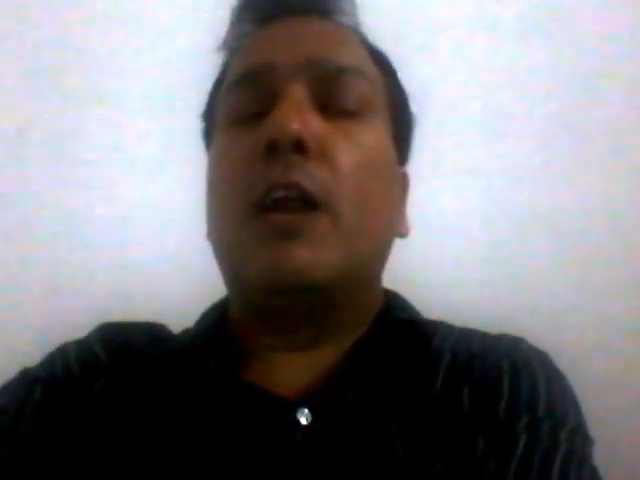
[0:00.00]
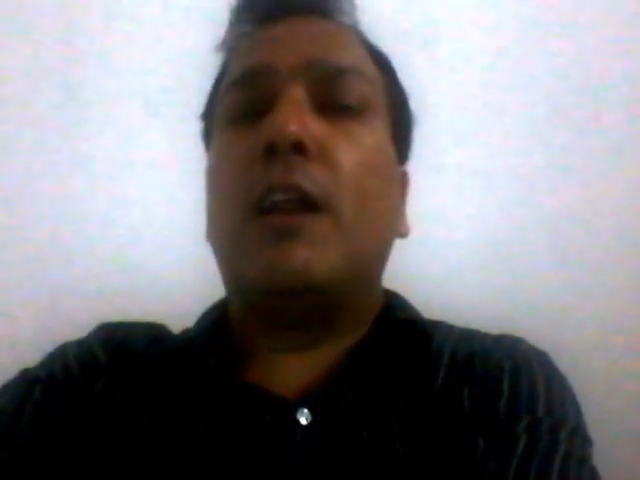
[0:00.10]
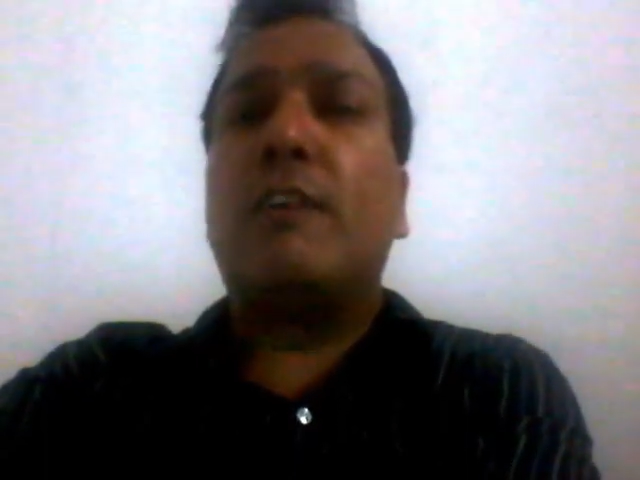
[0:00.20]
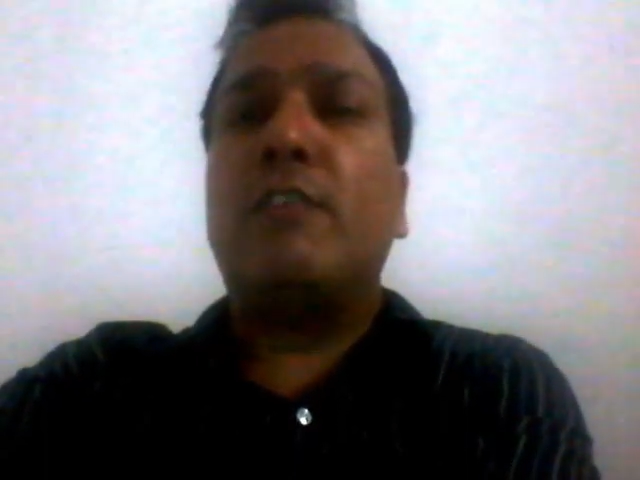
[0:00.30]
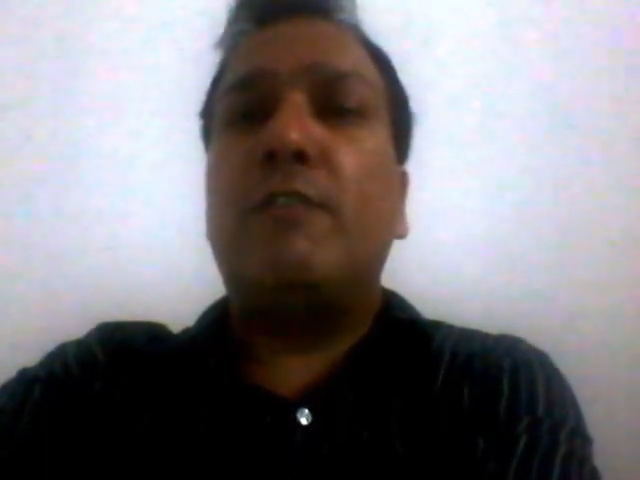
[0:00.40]

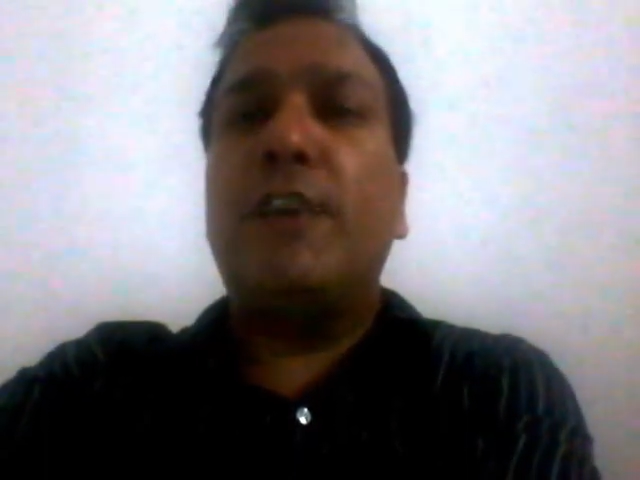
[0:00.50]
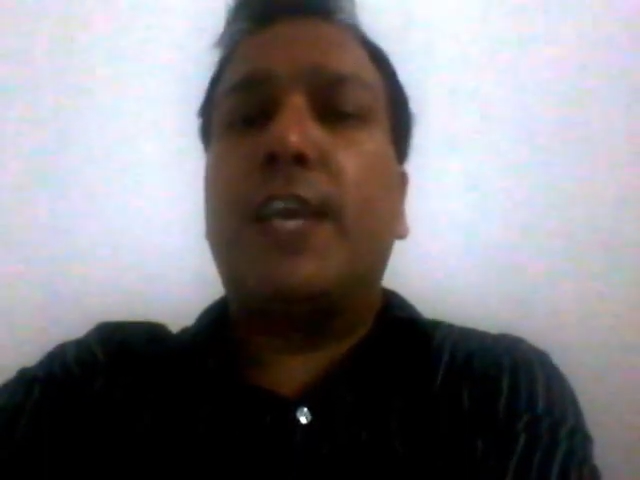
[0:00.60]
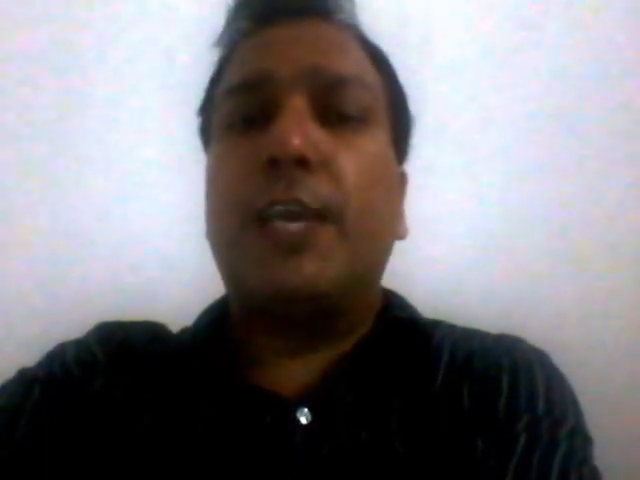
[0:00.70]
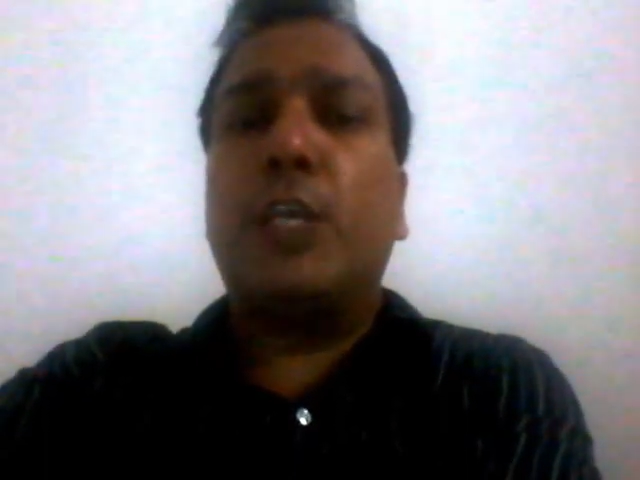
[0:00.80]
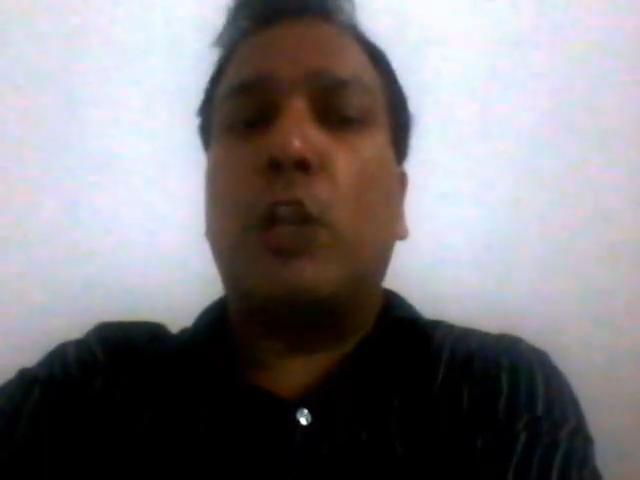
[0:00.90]

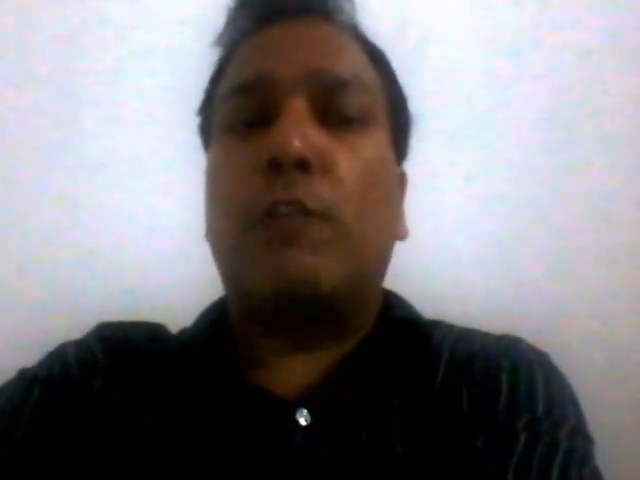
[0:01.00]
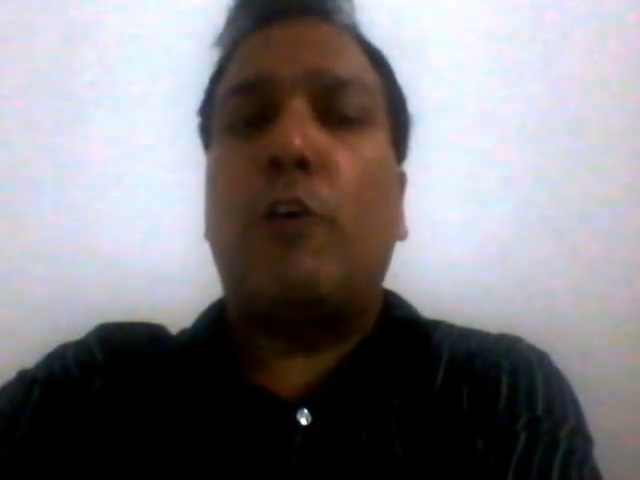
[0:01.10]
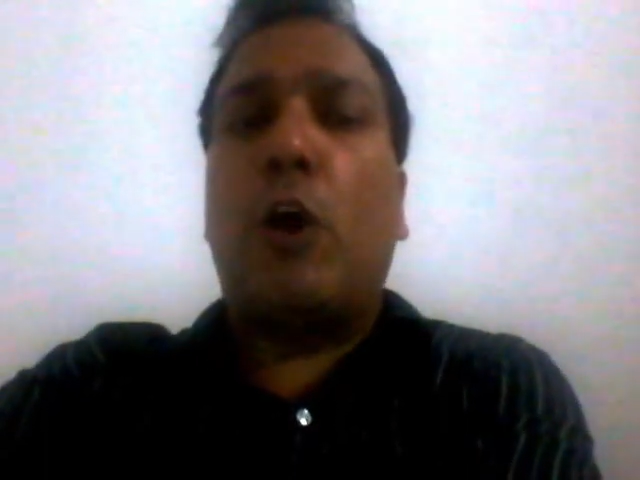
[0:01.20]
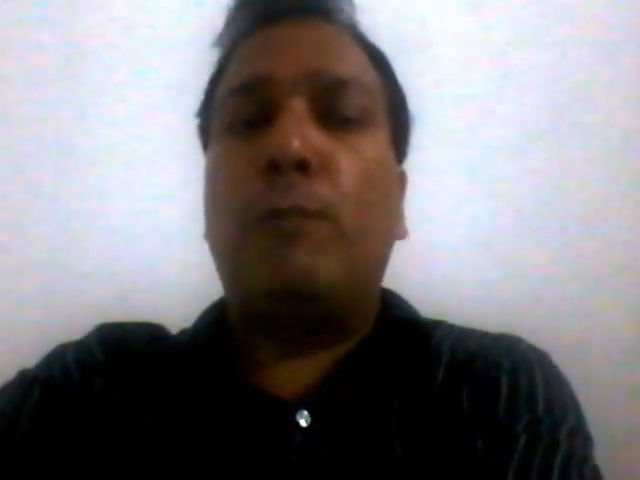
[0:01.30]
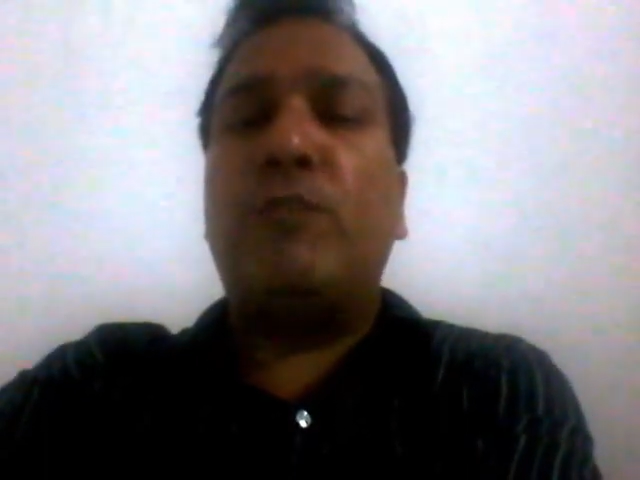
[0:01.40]
classification of
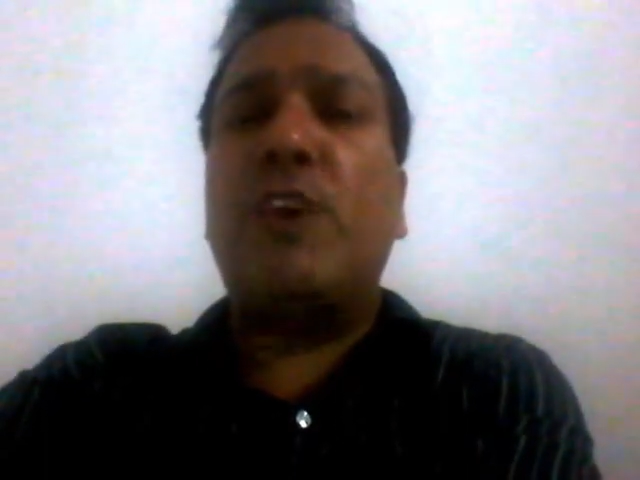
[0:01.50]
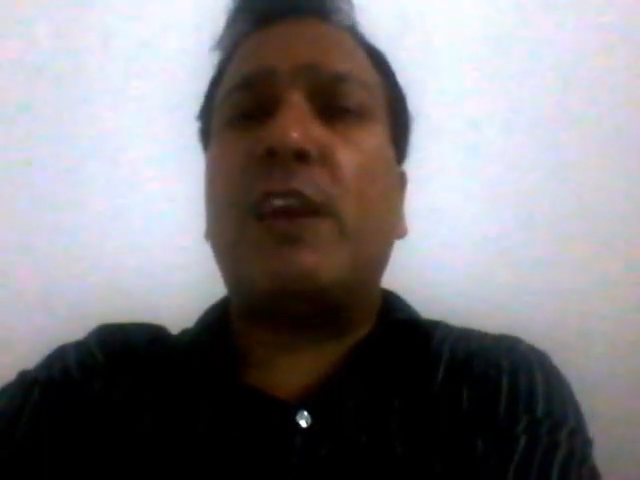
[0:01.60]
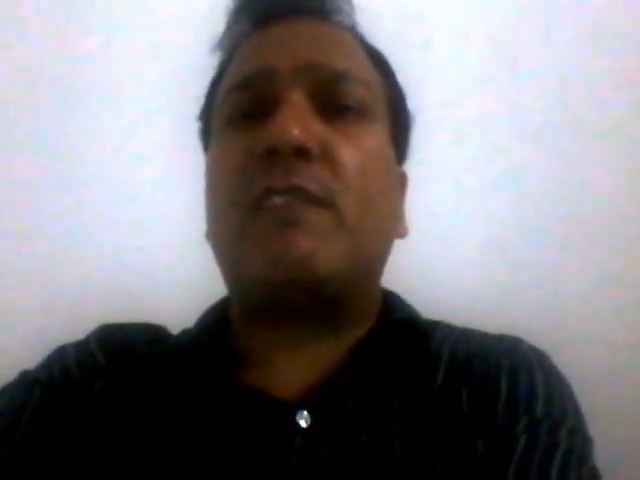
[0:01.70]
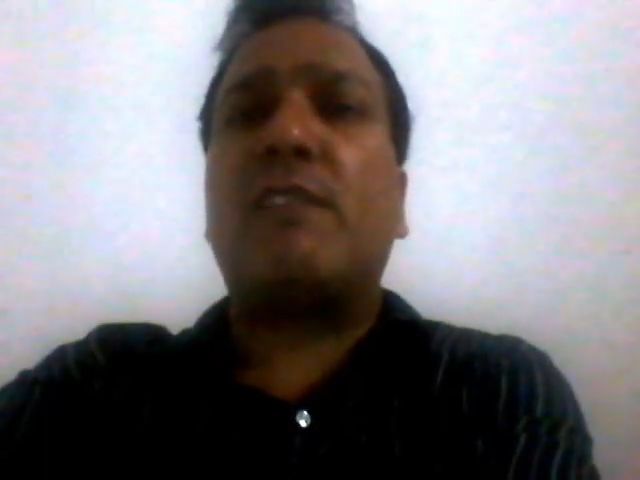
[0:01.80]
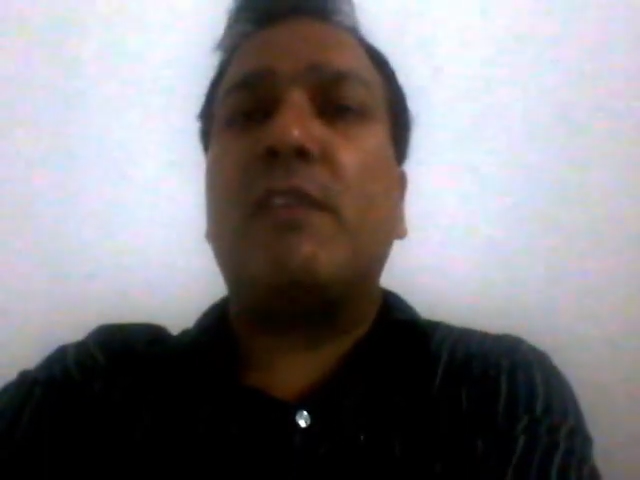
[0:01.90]

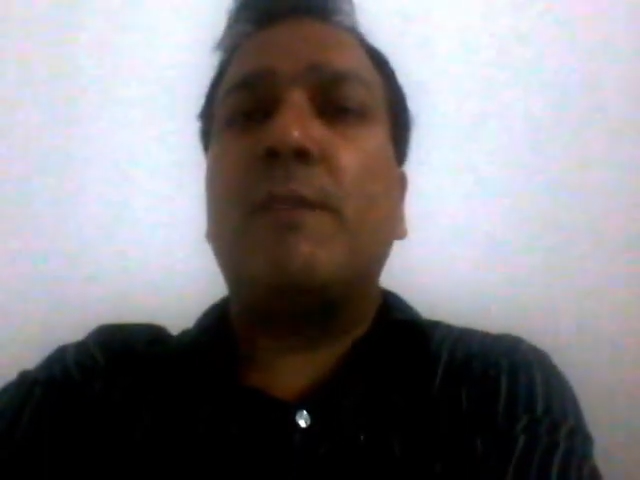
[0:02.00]
objects,